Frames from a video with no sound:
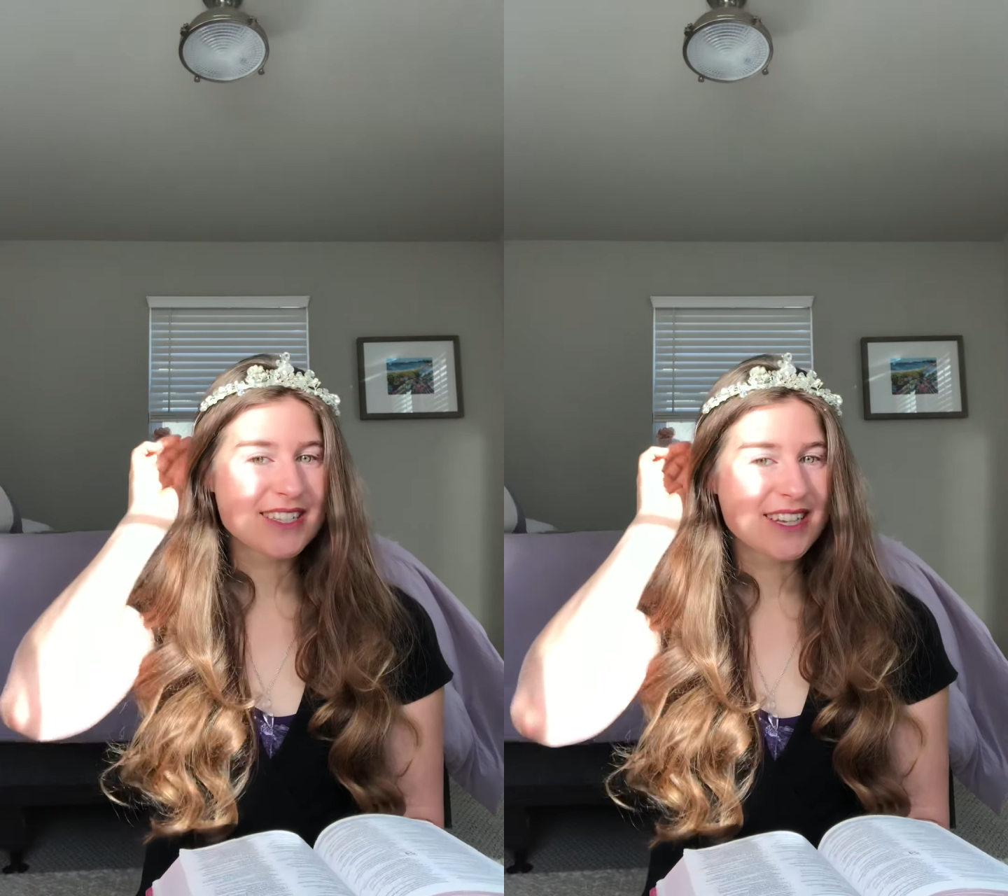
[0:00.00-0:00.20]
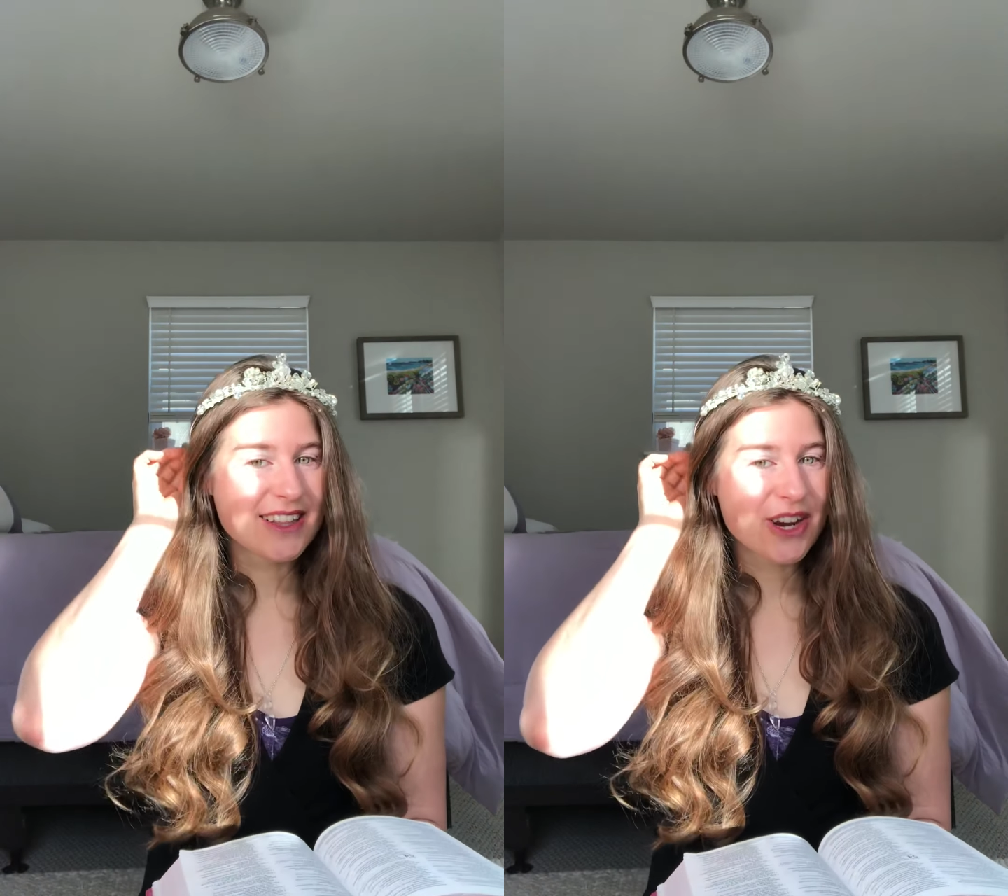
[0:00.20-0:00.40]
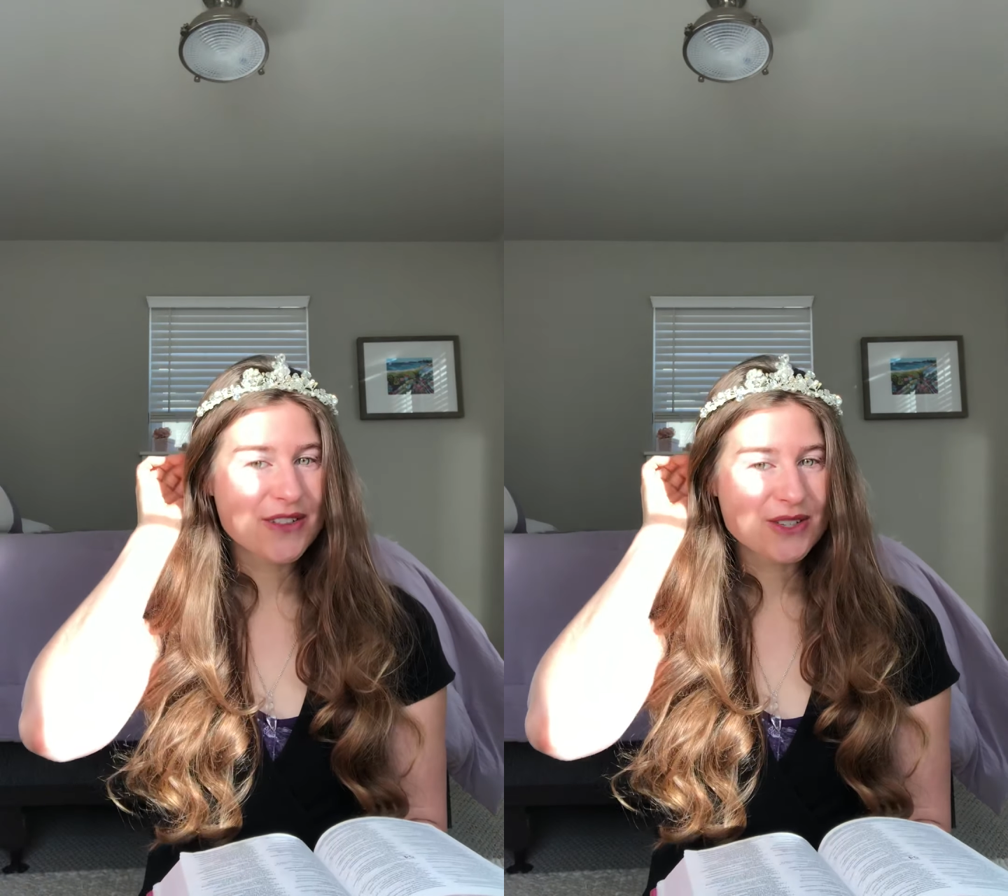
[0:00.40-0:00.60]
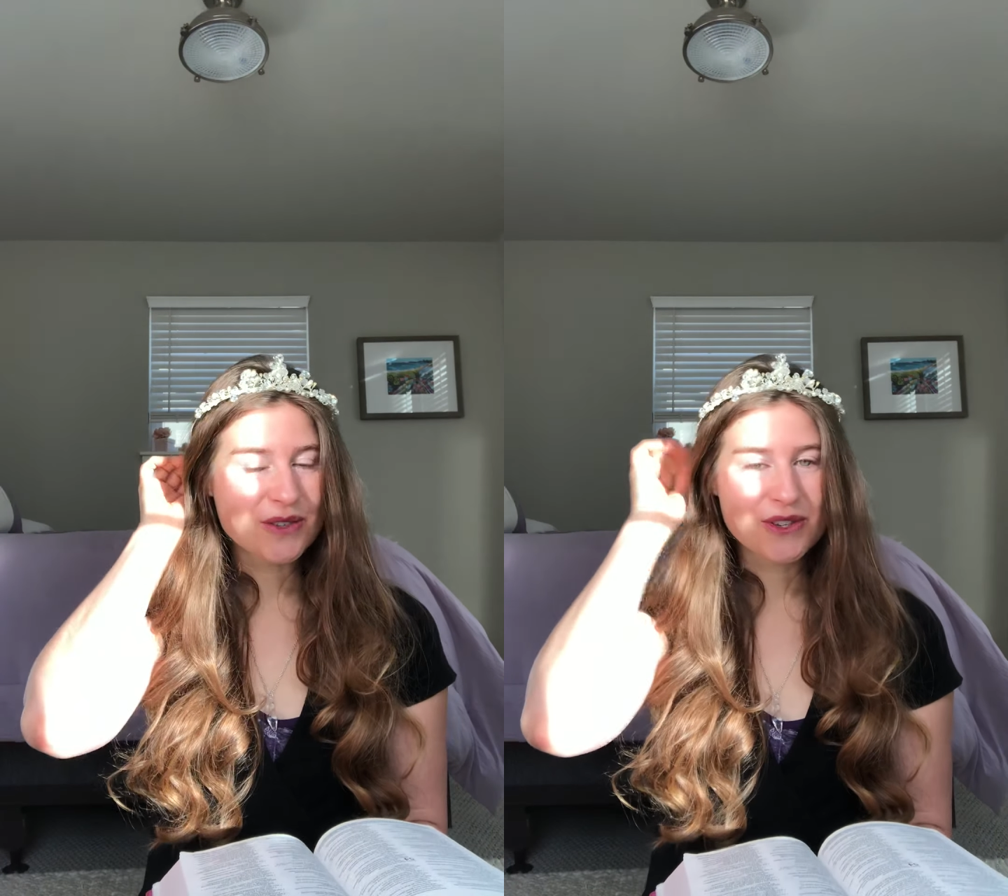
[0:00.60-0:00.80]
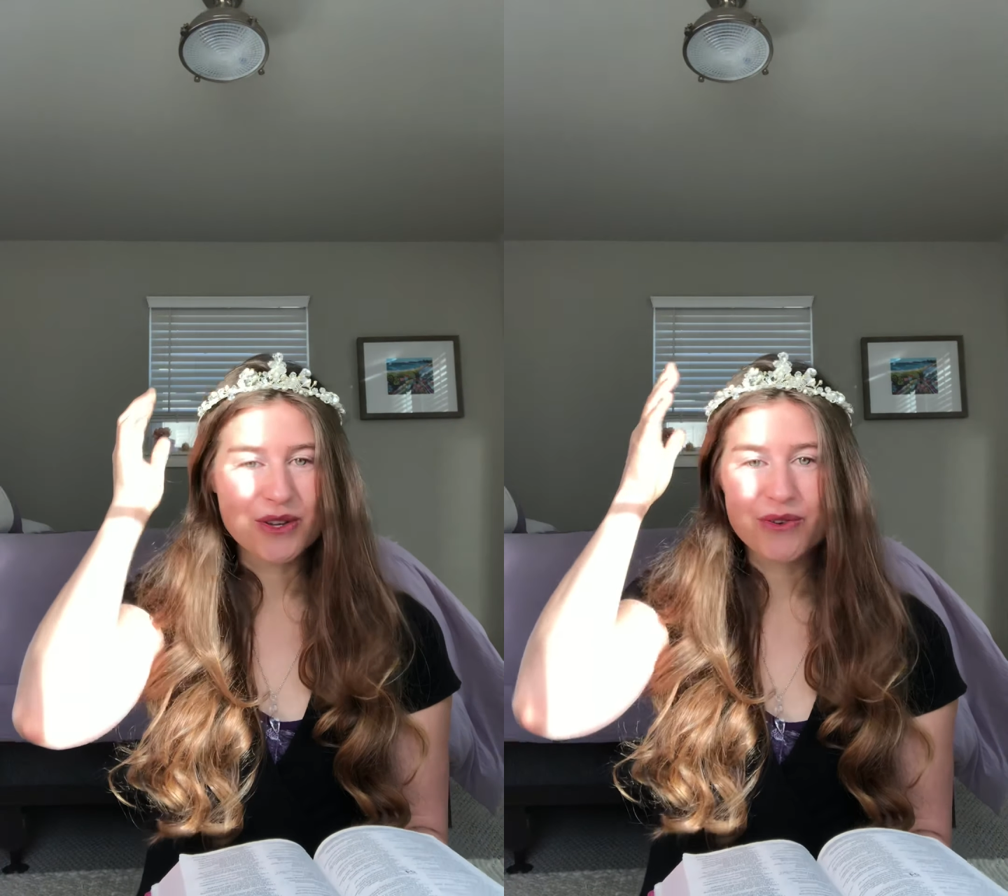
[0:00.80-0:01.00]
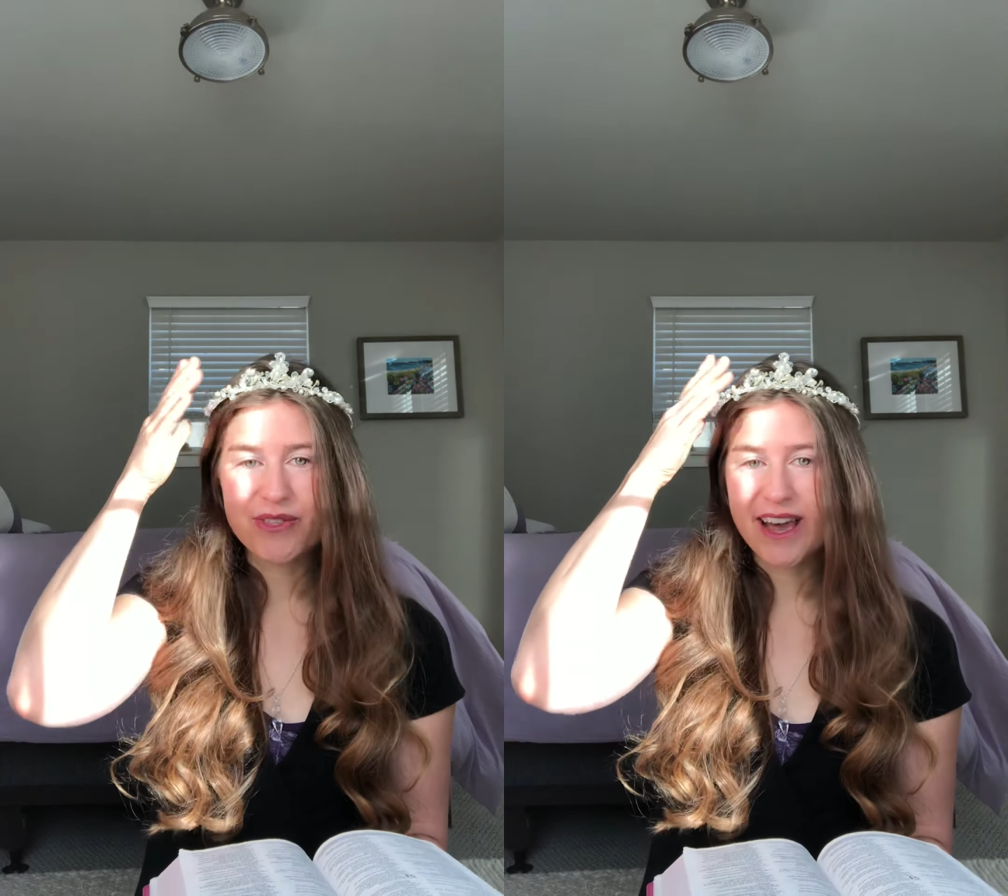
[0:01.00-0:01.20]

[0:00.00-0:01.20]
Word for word: to declare this over you